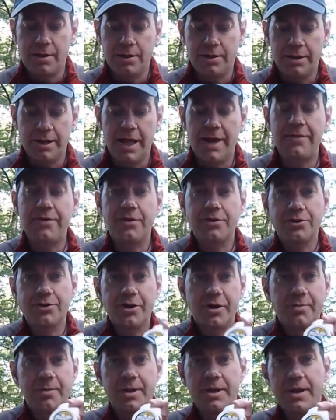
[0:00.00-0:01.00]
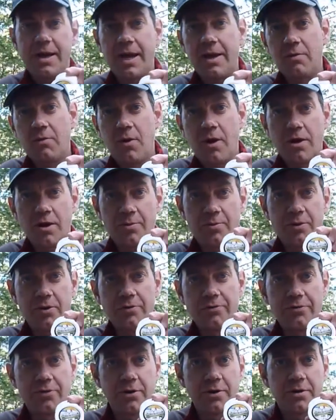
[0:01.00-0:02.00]
leather treatment and
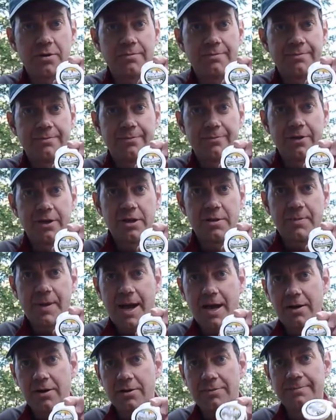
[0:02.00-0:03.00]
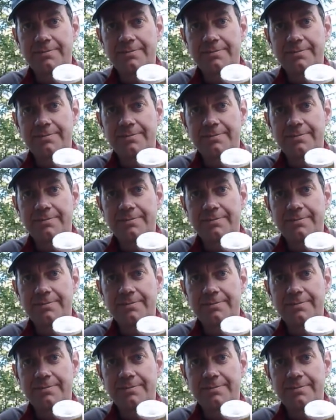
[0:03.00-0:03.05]
waterproofer, Free the Powder.